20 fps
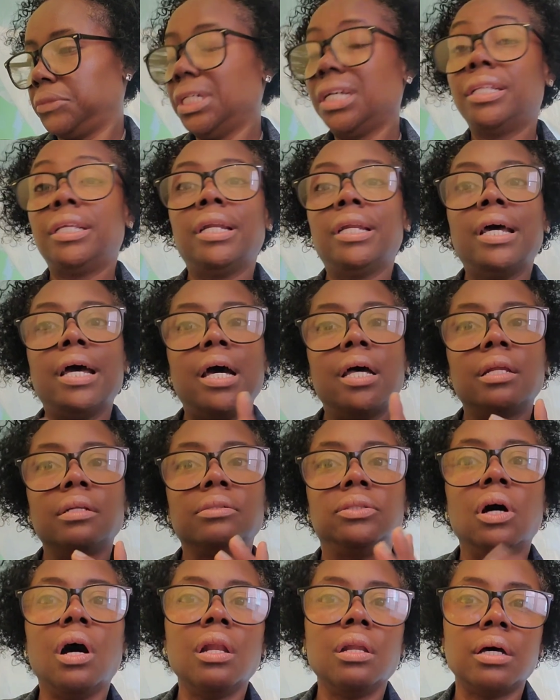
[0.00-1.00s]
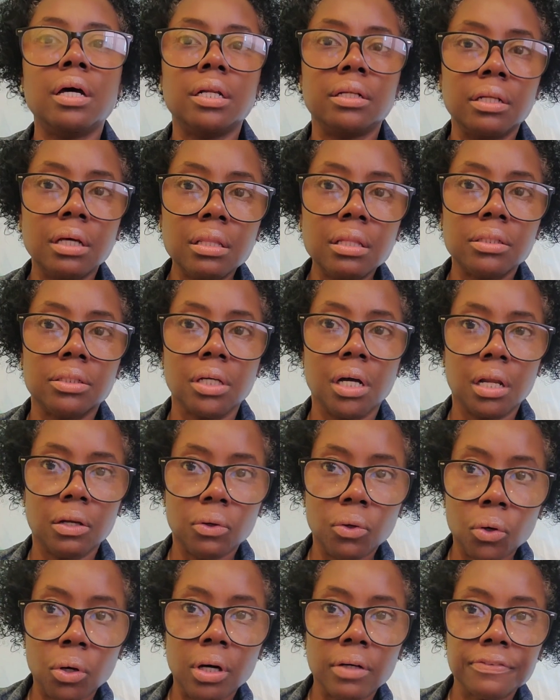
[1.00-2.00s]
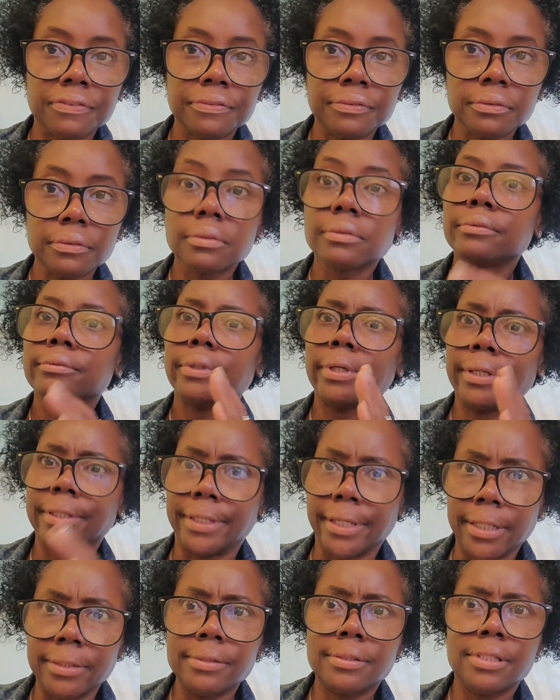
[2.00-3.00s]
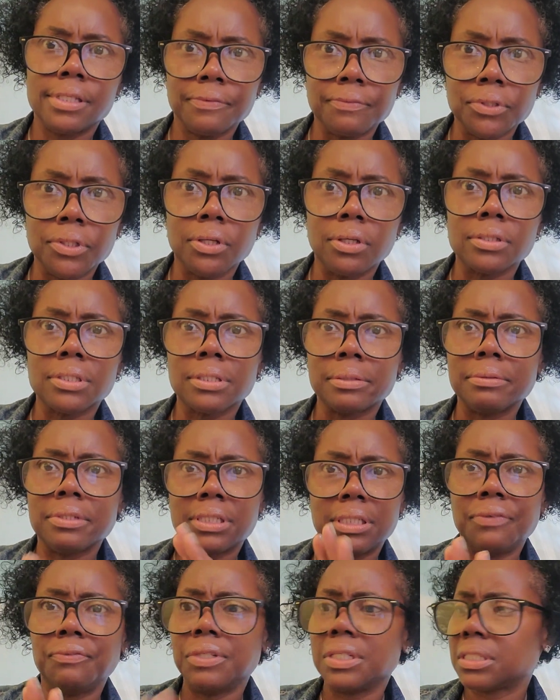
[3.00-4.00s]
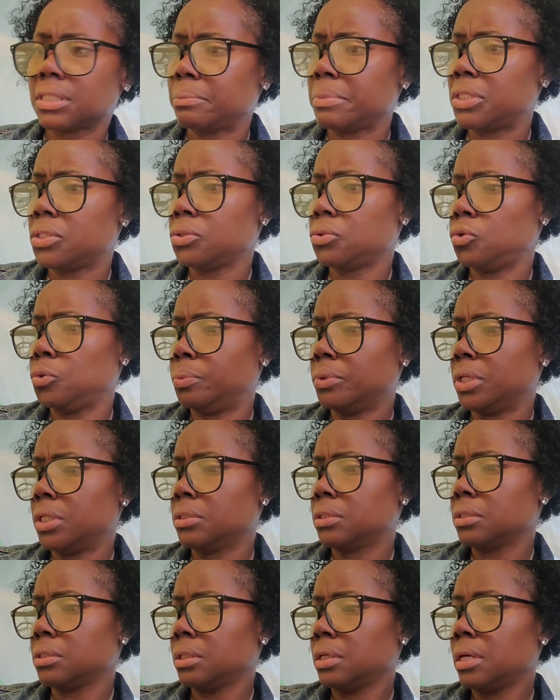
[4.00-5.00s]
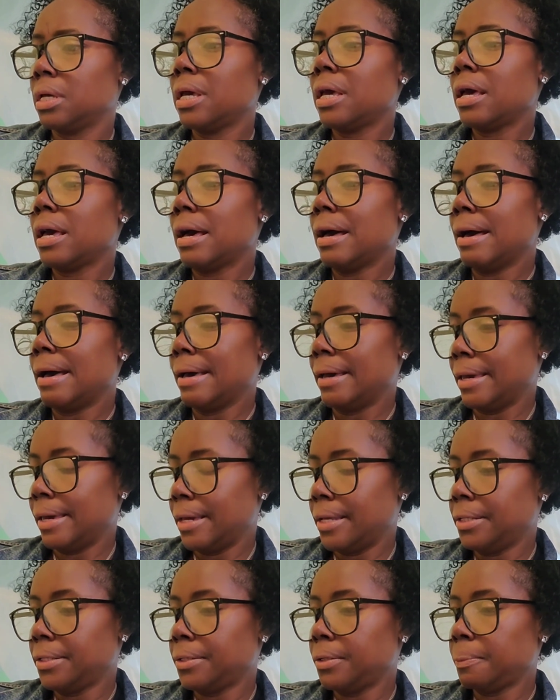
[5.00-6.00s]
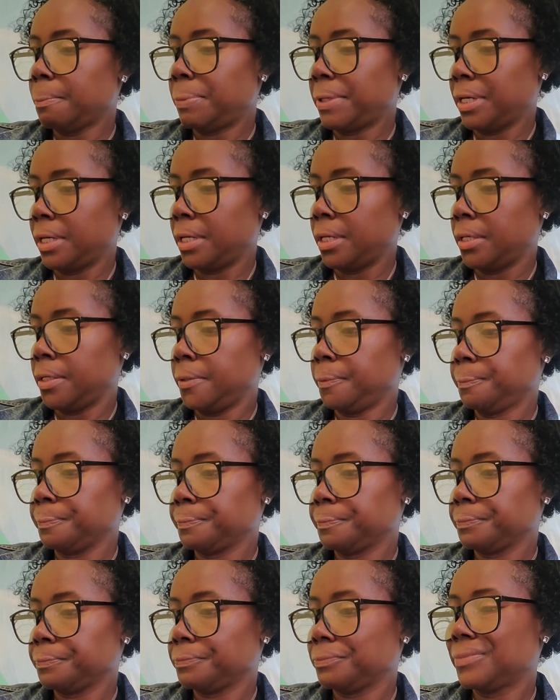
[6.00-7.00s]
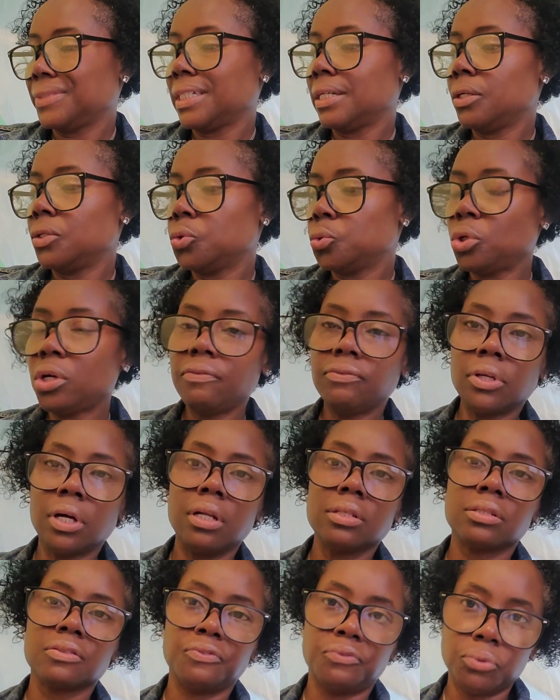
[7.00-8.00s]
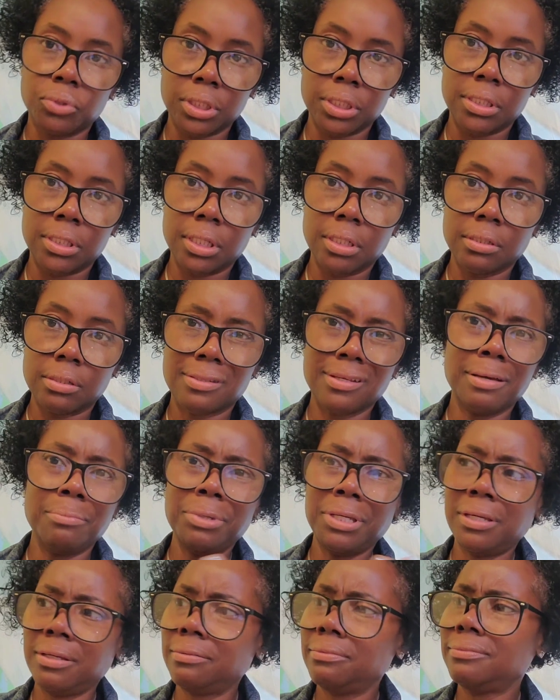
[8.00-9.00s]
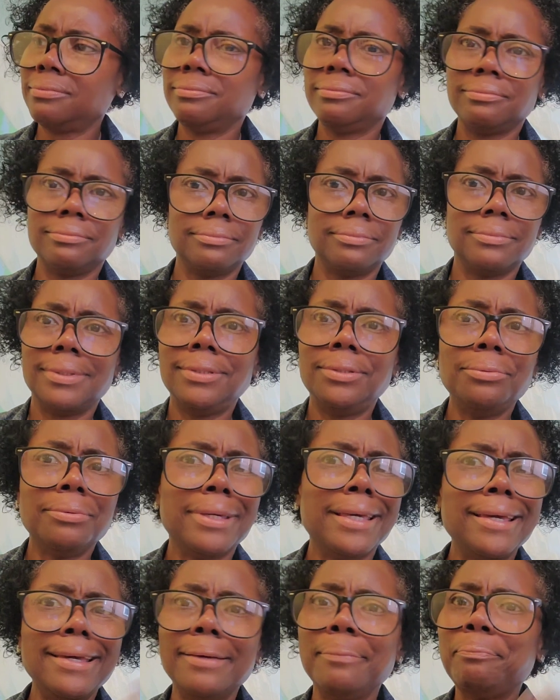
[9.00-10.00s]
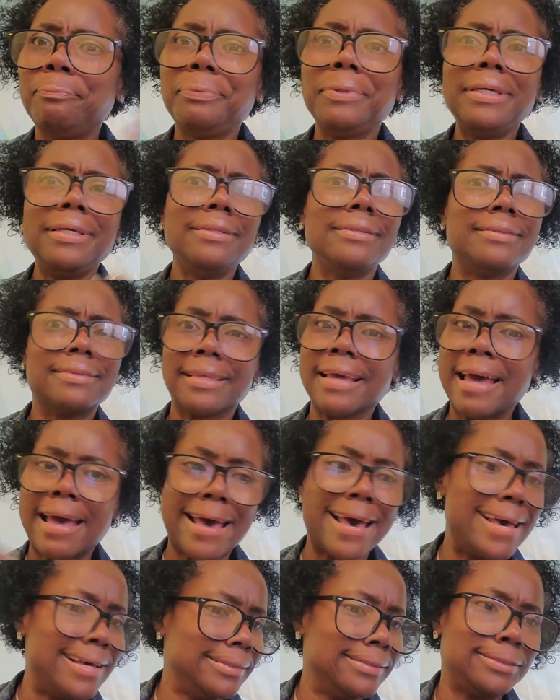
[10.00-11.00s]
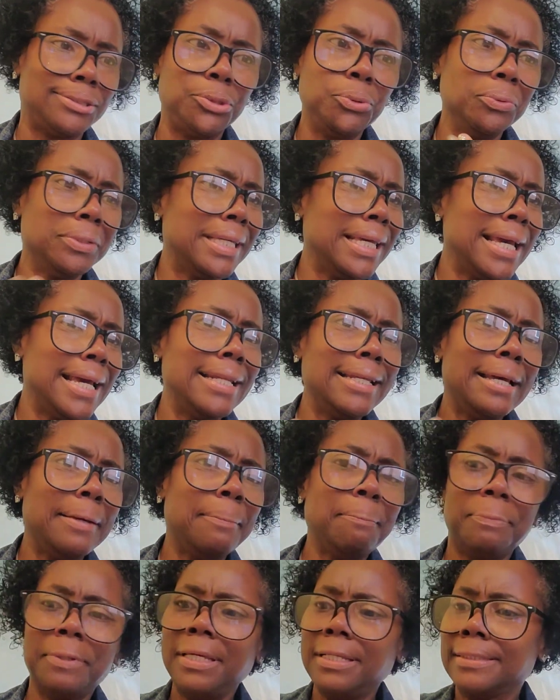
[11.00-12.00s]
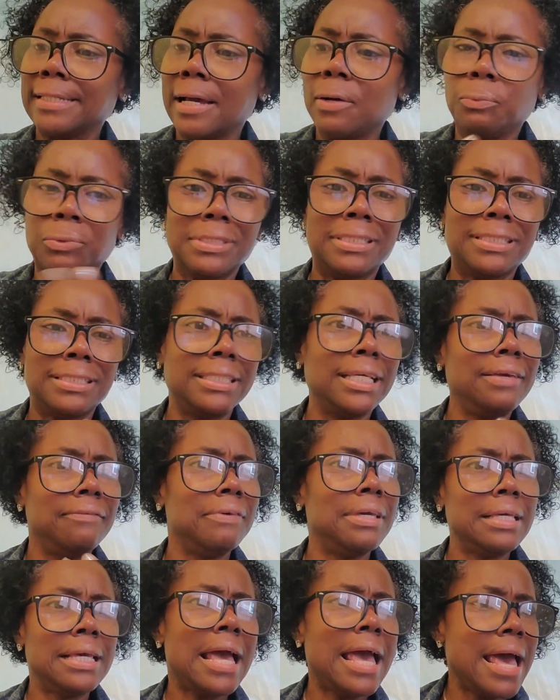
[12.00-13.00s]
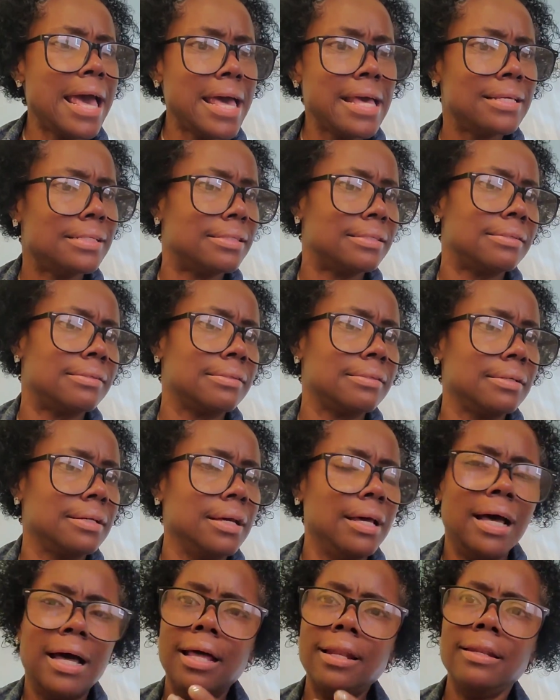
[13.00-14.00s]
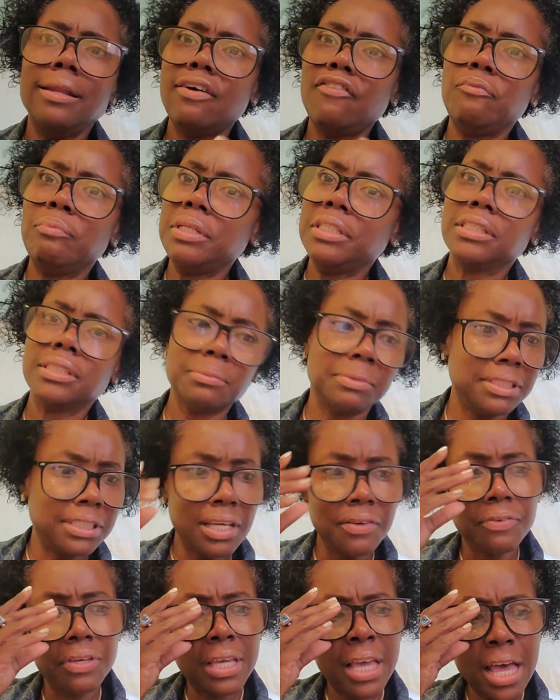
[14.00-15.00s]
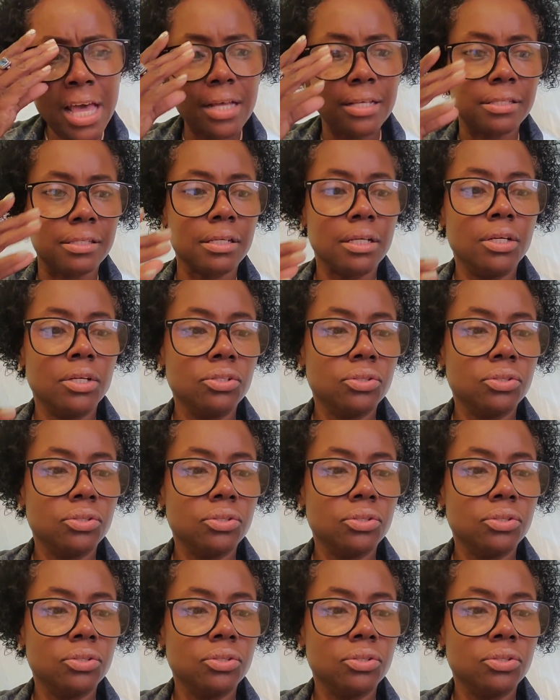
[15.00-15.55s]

And then I had a dollar, another dollar off. Again, CVS, CVS Amazing Coupons. I ended up paying $12.40. I mean, you can't beat that. You cannot beat that with CVS. I love me some CVS.